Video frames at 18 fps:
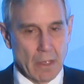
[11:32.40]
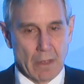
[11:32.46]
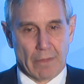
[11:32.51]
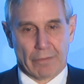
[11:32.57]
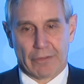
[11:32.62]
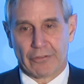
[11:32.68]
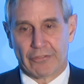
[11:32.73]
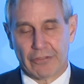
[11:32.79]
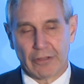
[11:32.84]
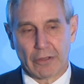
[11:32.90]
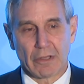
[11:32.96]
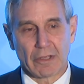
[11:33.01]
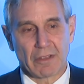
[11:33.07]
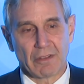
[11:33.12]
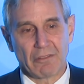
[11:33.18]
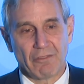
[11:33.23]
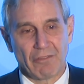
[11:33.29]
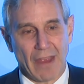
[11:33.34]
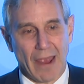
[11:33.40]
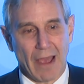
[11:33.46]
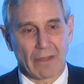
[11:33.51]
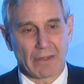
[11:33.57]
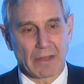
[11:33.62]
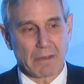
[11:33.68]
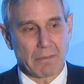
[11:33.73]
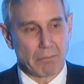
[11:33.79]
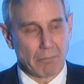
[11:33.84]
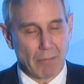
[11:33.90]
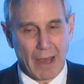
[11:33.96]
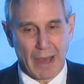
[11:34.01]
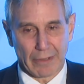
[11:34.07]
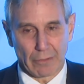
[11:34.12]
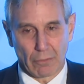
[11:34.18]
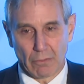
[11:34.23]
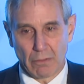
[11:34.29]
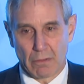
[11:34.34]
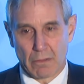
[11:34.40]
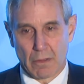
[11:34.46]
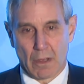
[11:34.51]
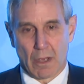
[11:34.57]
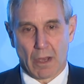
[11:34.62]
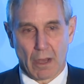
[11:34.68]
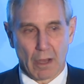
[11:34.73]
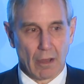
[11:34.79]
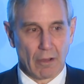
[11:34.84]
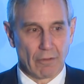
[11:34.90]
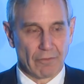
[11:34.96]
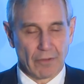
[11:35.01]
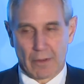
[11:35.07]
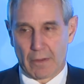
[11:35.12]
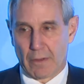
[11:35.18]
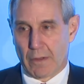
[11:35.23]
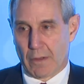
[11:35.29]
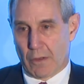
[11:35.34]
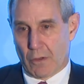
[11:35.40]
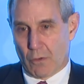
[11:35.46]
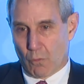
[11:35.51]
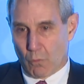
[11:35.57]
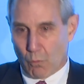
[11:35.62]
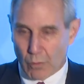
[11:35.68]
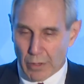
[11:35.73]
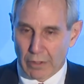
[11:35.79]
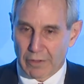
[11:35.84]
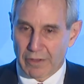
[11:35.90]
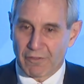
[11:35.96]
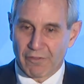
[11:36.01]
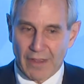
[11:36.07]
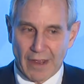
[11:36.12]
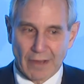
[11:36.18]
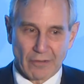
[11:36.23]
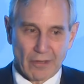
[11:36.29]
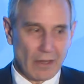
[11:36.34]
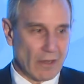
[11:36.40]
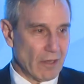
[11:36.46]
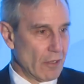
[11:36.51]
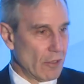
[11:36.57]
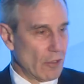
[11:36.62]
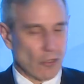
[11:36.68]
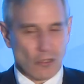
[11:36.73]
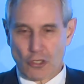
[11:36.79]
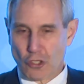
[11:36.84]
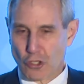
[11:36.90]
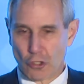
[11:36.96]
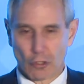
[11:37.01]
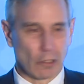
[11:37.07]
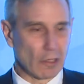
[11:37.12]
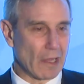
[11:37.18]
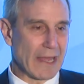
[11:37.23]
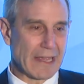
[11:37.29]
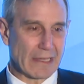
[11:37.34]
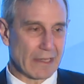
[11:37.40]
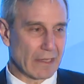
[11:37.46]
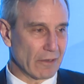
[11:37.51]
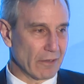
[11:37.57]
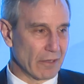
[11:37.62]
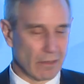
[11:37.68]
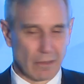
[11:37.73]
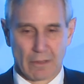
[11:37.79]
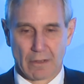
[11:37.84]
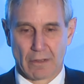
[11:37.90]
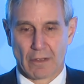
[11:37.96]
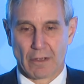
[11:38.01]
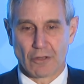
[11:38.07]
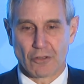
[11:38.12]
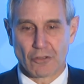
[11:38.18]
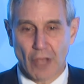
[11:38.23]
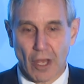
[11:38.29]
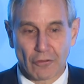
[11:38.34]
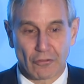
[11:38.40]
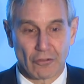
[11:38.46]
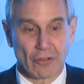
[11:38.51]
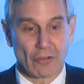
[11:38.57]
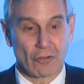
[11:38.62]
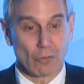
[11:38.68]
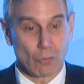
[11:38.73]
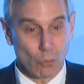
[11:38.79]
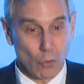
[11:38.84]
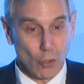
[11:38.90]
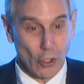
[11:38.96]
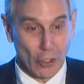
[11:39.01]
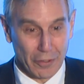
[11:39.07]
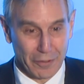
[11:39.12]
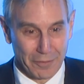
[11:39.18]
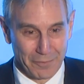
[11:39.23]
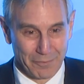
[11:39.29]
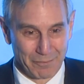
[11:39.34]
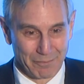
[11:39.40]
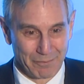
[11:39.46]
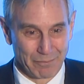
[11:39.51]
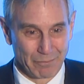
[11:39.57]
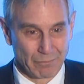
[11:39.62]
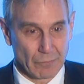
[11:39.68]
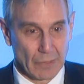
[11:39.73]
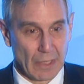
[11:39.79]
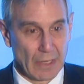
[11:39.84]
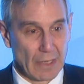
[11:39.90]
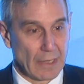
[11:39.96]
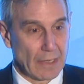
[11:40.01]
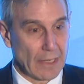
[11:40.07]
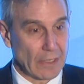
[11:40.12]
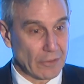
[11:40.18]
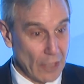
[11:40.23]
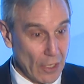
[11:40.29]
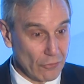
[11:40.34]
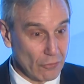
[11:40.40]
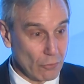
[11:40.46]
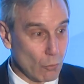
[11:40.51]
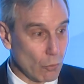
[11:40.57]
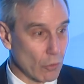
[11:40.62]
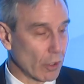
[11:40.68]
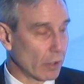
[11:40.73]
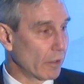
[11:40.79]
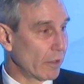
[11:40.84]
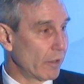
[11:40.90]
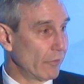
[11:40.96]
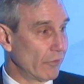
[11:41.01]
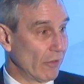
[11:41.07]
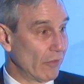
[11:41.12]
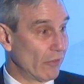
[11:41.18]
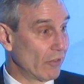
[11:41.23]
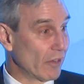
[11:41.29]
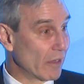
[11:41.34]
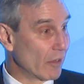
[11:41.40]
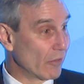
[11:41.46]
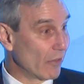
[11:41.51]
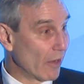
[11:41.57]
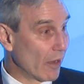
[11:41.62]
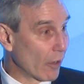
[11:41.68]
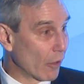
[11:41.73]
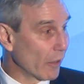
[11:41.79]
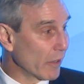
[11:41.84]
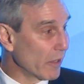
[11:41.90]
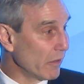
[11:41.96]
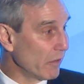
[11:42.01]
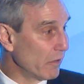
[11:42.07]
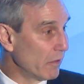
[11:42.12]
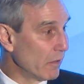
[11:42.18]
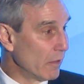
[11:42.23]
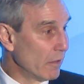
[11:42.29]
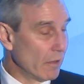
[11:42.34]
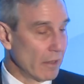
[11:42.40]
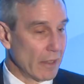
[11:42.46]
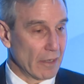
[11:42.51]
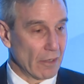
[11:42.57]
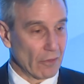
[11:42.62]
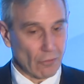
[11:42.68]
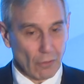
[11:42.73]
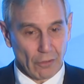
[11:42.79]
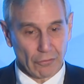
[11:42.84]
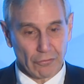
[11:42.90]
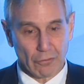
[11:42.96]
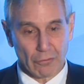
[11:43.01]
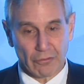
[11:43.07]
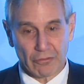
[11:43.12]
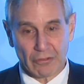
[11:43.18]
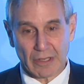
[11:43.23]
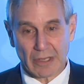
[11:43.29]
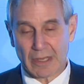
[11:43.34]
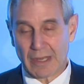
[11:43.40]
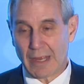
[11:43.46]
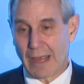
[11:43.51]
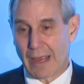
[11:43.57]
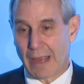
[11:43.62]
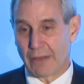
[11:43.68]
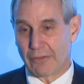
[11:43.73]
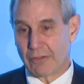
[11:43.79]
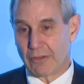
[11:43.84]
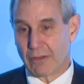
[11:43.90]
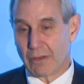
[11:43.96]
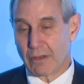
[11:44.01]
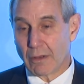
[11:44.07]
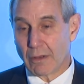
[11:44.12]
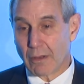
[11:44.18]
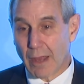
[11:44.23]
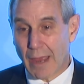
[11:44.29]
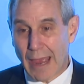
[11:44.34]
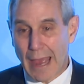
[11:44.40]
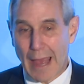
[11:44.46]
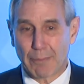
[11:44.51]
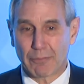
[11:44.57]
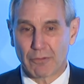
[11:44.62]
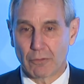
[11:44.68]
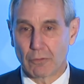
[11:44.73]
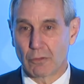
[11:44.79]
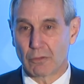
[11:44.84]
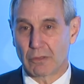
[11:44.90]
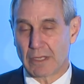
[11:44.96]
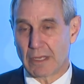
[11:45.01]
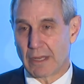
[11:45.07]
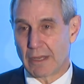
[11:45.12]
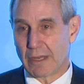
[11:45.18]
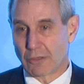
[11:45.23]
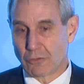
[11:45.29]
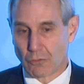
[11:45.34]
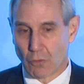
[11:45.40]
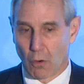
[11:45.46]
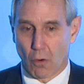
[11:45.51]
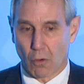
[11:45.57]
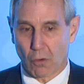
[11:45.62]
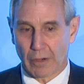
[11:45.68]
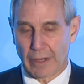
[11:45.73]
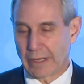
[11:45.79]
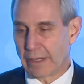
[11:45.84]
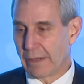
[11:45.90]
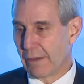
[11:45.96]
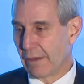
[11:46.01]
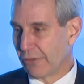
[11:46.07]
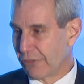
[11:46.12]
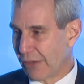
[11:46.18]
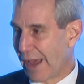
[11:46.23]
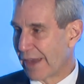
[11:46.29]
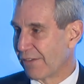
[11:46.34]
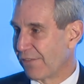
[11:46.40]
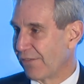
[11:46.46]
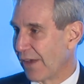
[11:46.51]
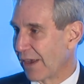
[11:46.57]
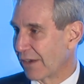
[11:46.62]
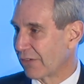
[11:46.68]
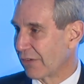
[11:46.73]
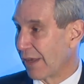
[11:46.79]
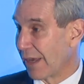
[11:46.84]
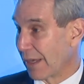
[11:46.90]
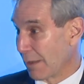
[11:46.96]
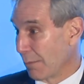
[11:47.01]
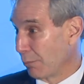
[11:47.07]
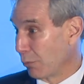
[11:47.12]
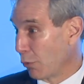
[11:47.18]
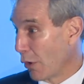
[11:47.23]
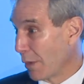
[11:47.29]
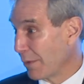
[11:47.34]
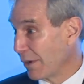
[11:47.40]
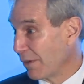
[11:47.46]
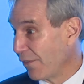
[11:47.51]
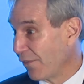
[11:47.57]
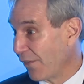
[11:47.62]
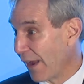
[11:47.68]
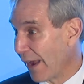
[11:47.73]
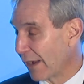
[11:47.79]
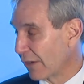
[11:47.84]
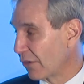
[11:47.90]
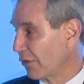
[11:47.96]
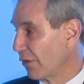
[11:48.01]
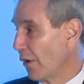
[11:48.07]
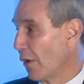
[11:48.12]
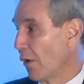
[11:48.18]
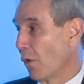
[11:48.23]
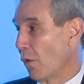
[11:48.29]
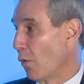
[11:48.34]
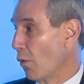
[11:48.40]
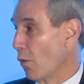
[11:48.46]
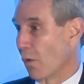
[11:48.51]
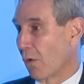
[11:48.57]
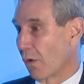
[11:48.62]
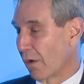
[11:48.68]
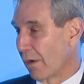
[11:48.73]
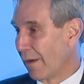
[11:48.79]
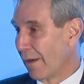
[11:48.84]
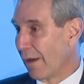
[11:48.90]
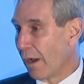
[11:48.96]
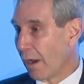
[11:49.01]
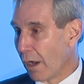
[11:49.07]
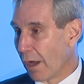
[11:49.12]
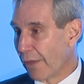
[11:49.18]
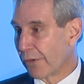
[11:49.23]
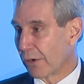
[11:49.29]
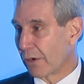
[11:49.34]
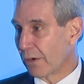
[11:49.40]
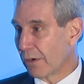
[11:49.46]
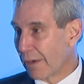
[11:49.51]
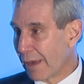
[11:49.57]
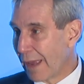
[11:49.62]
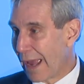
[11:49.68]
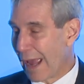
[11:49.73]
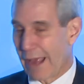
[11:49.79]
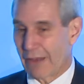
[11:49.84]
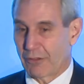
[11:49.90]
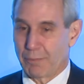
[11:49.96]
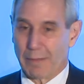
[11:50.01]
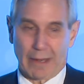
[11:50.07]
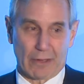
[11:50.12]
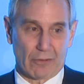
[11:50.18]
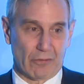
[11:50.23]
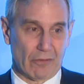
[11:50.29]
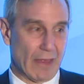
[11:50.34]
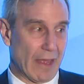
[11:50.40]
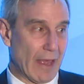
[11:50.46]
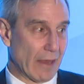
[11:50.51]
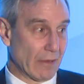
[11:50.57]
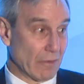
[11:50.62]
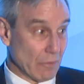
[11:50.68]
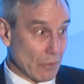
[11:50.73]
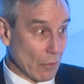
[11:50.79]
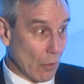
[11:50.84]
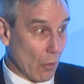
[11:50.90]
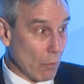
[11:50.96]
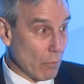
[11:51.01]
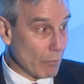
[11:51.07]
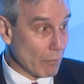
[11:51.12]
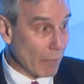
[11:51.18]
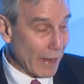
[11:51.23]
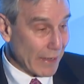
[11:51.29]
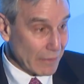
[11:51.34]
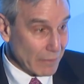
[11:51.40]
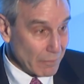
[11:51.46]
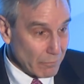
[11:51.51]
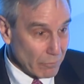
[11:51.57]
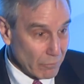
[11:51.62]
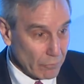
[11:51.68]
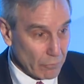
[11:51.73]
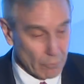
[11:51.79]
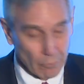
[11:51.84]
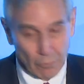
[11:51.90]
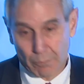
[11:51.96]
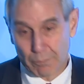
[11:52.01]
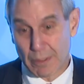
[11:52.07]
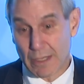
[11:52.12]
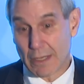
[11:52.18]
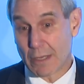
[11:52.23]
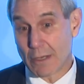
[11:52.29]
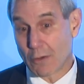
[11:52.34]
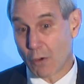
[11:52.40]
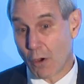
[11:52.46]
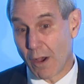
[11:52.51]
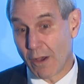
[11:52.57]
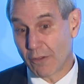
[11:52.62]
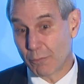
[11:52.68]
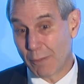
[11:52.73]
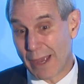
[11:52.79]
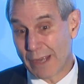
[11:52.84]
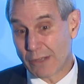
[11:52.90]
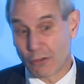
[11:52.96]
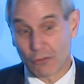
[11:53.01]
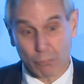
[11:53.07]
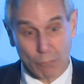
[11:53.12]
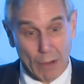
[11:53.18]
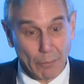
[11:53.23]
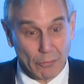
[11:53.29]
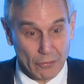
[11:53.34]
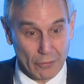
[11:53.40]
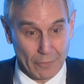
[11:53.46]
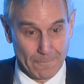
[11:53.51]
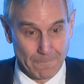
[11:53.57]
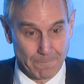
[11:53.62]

The Silicon Valley model of we'll invent it, you'll like it, doesn't work. It doesn't work because it's seen as arrogant, and it's also seen as absolutely ignoring side effects like employment effects or other aspects that, you know, might be caused by disruption.